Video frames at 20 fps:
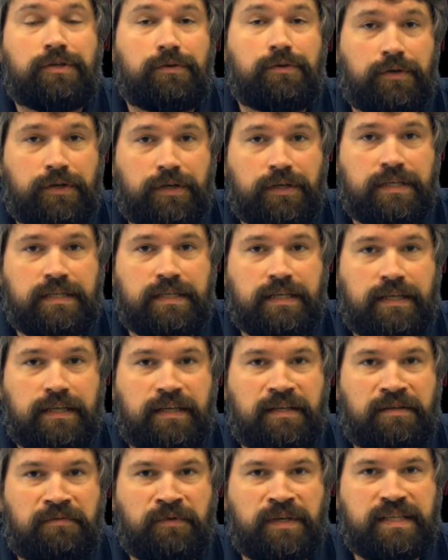you could see
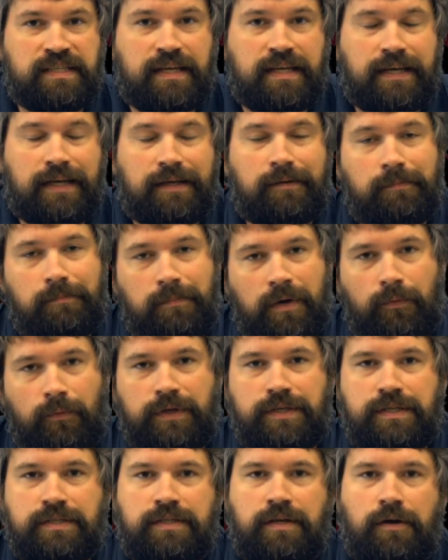it resetting, but
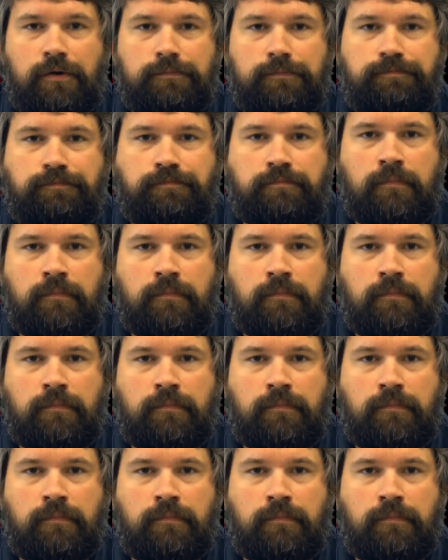we just don't.